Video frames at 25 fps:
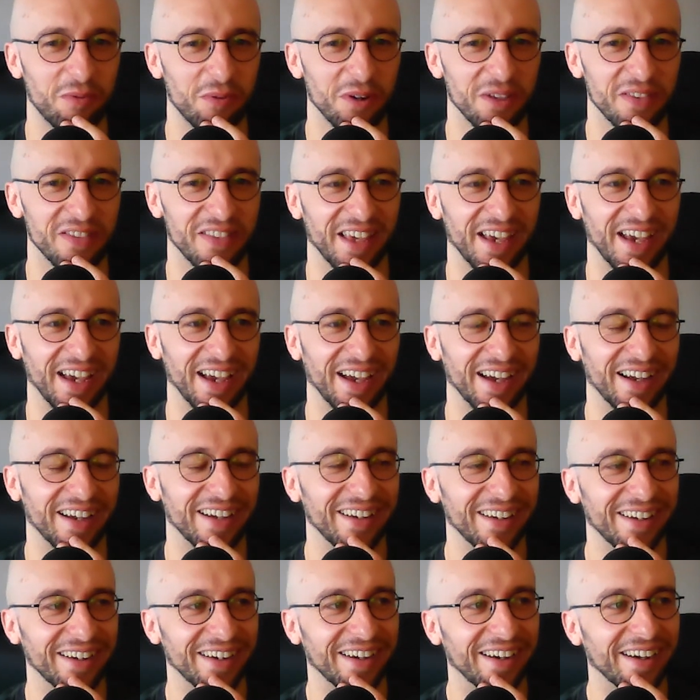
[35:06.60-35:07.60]
were there,
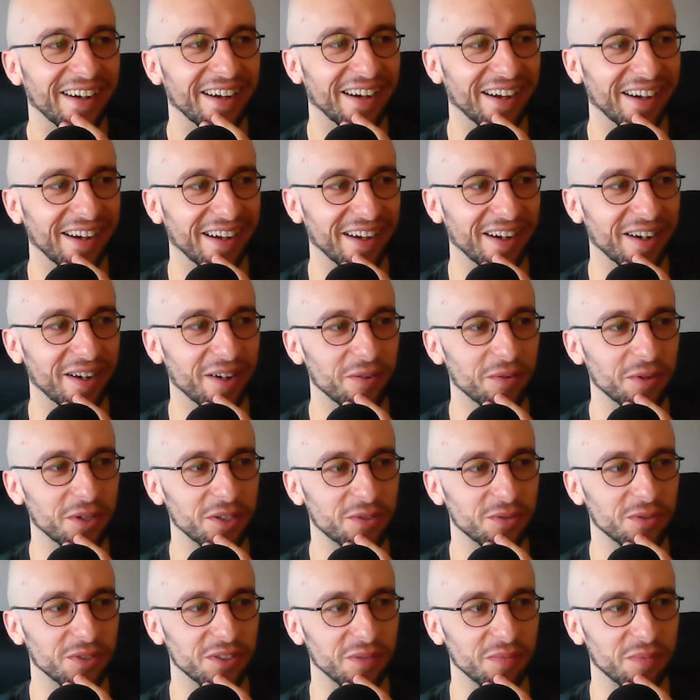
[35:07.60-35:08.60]
uh,
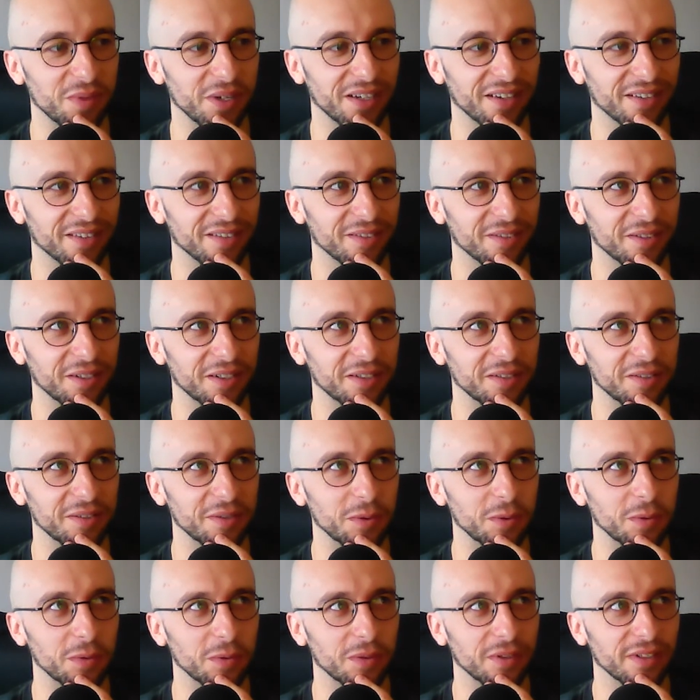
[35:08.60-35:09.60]
which was a bit
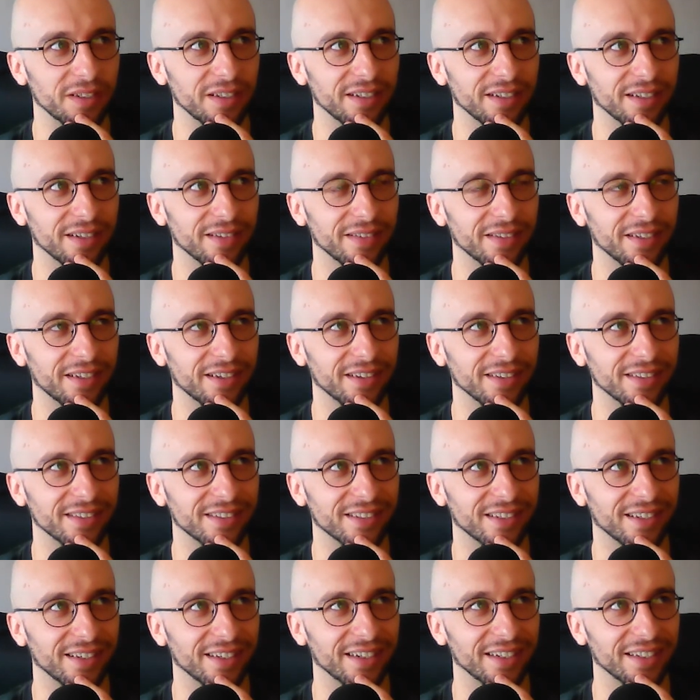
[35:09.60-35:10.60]
you know, in
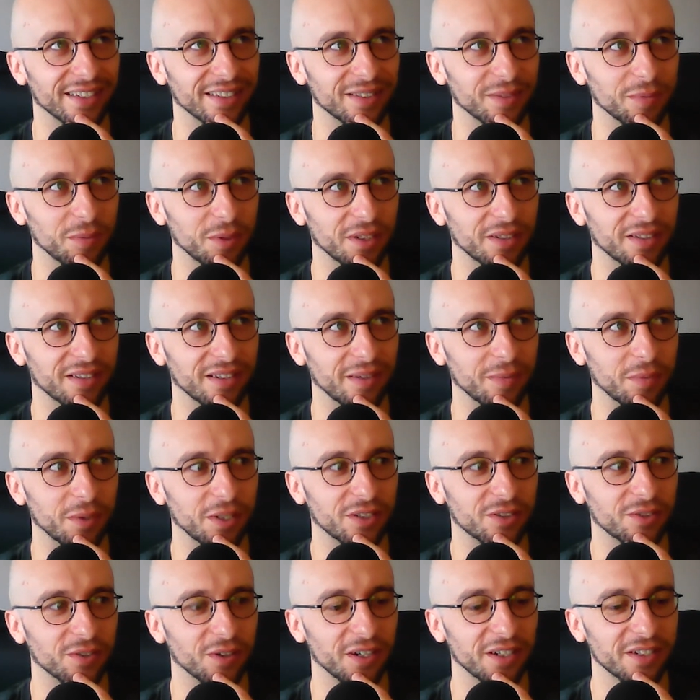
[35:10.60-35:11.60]
hindsight, I guess a bit a
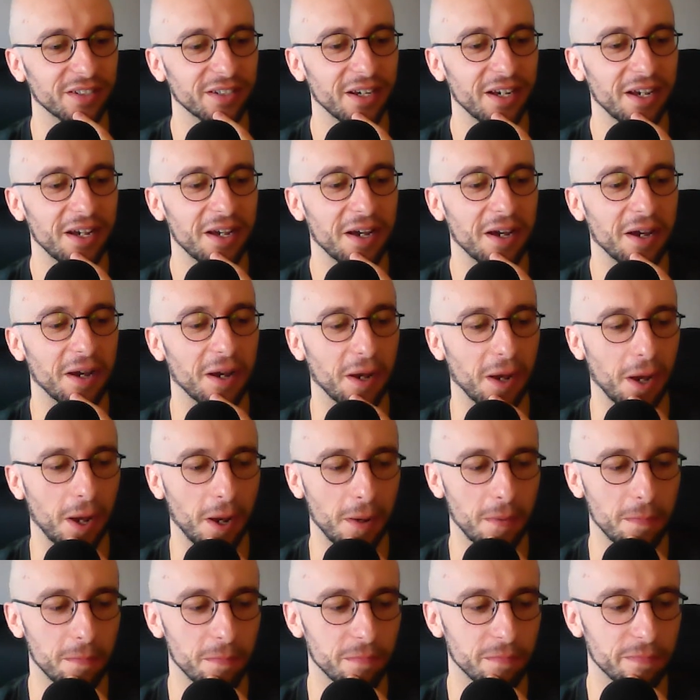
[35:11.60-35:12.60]
bit strange.
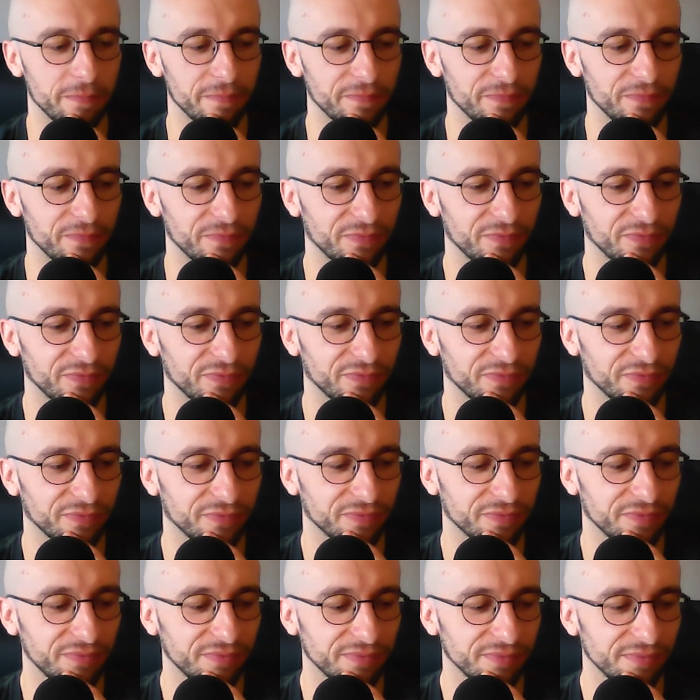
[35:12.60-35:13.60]
Um,
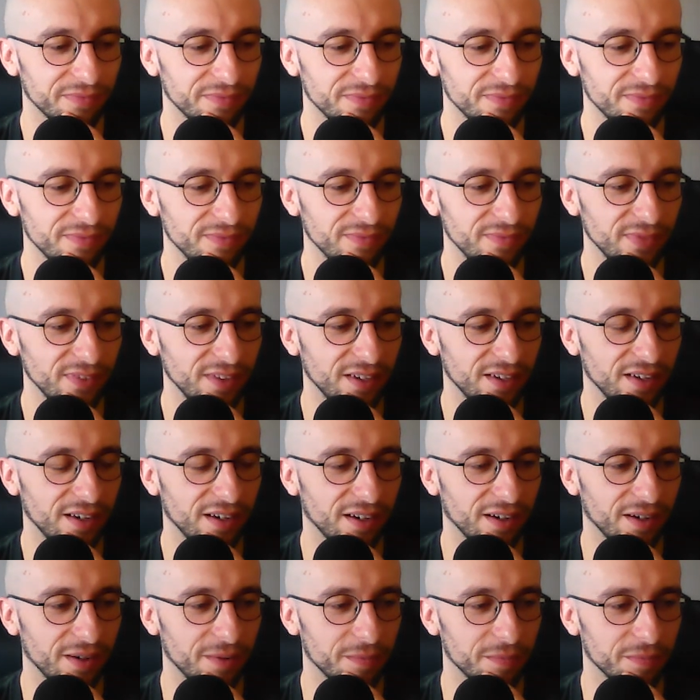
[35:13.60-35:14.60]

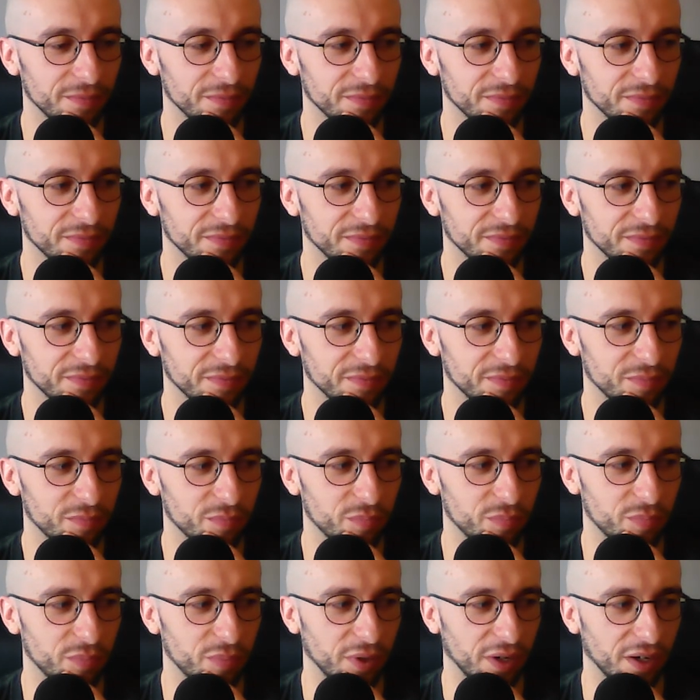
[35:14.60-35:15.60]
um,
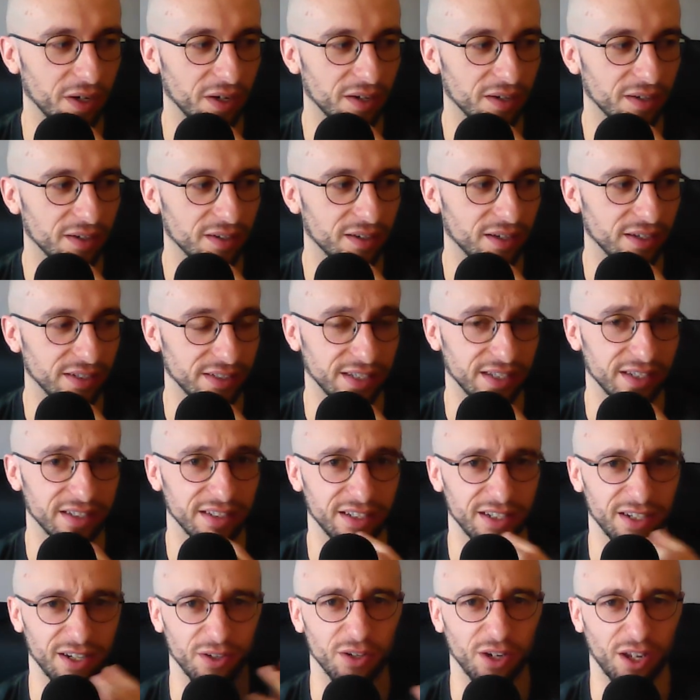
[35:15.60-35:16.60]
but as in,
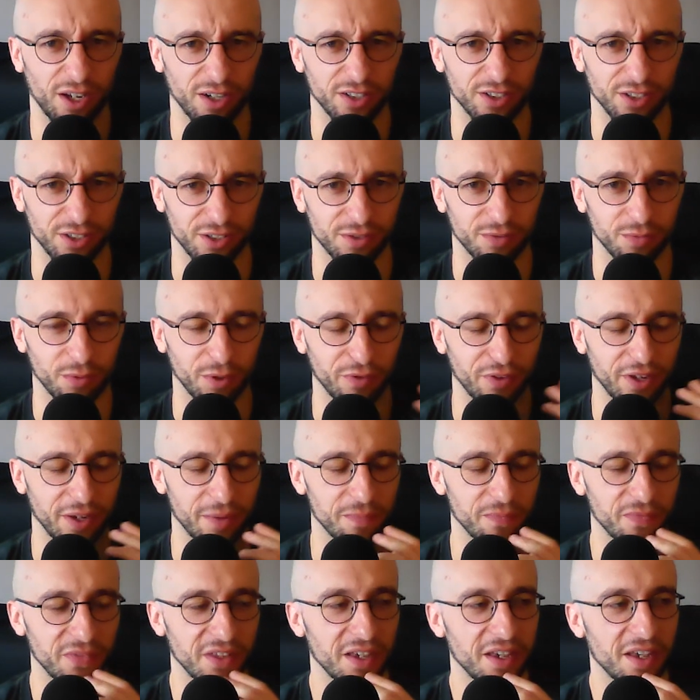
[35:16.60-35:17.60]
you know, like just with
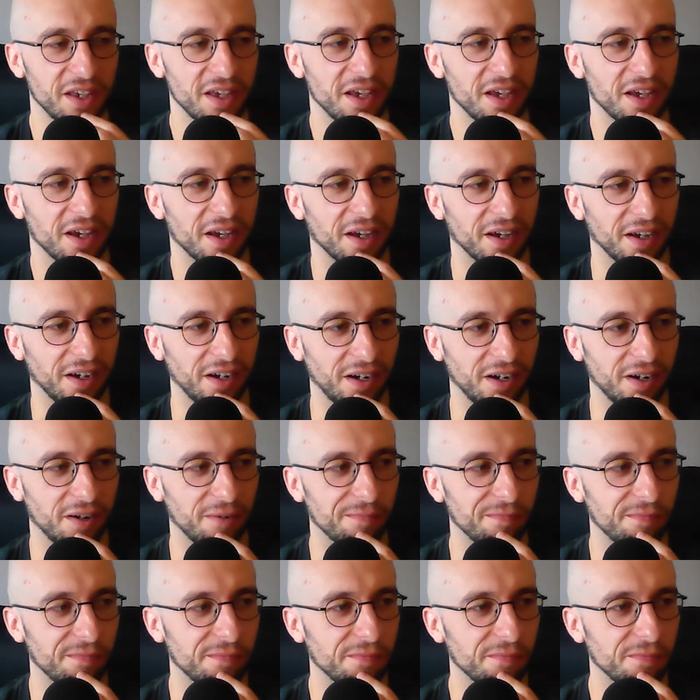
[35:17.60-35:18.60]
him,
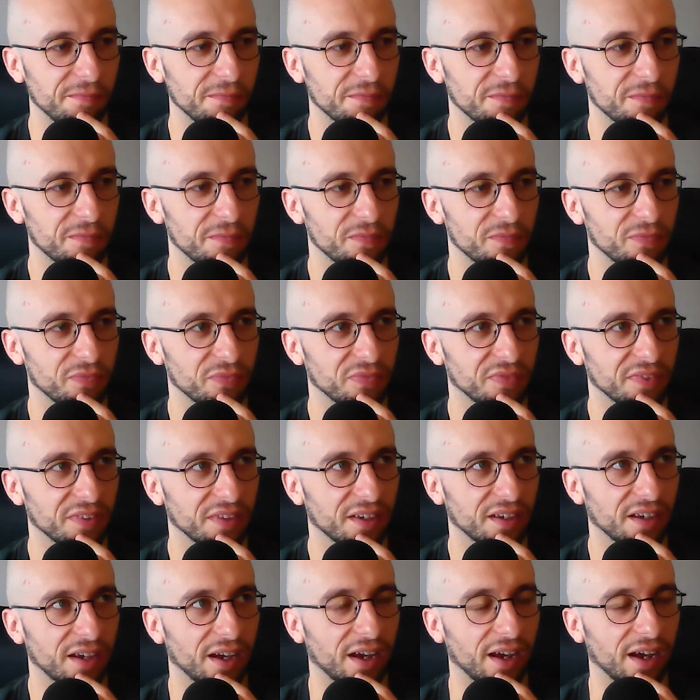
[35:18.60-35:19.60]
um,
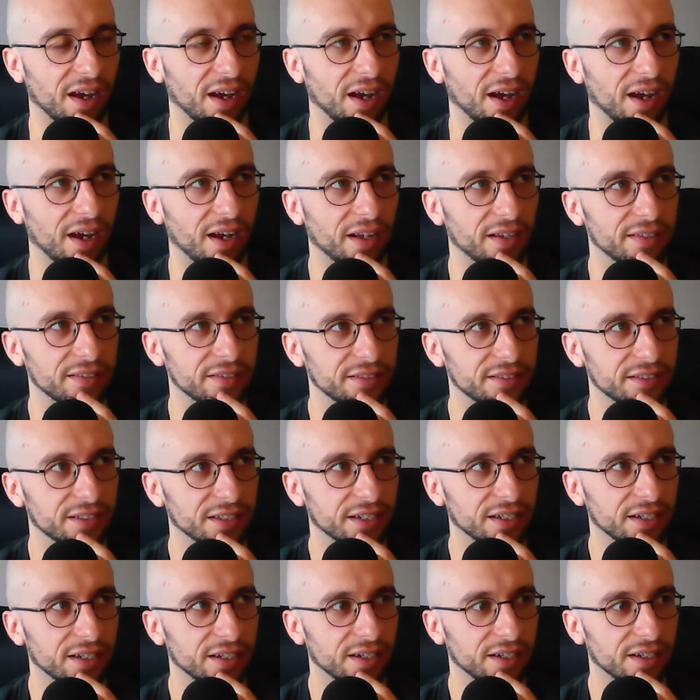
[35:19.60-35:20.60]
and
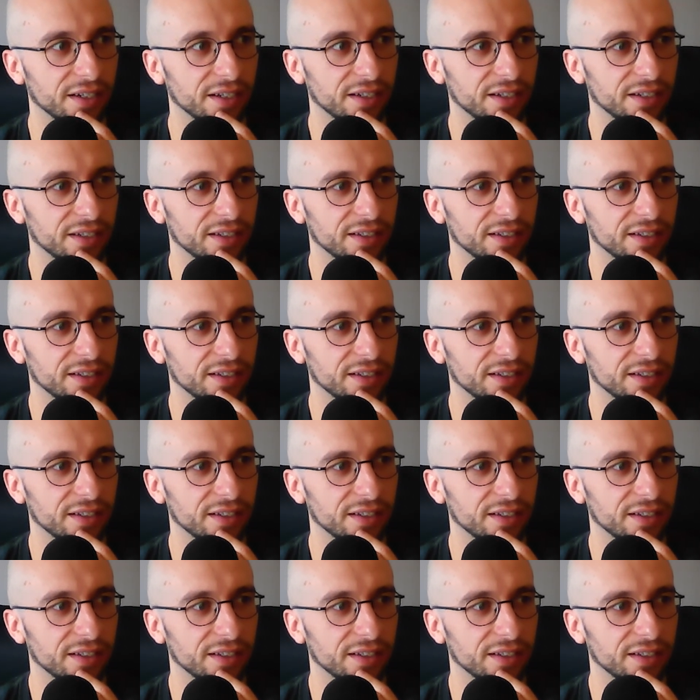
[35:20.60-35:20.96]
uh,